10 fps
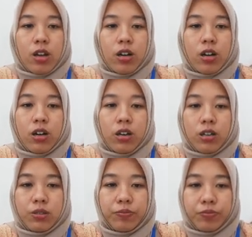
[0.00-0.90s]

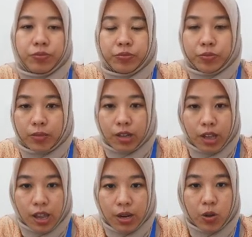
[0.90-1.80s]
and
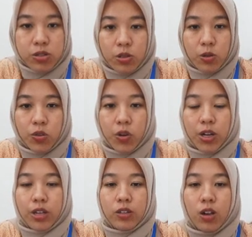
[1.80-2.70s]
also
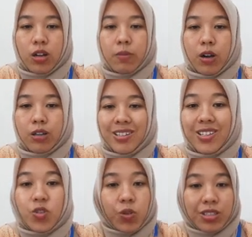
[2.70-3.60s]
talk about the
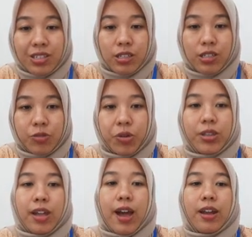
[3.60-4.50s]
truth
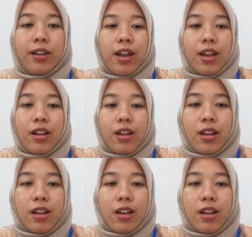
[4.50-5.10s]
criteria,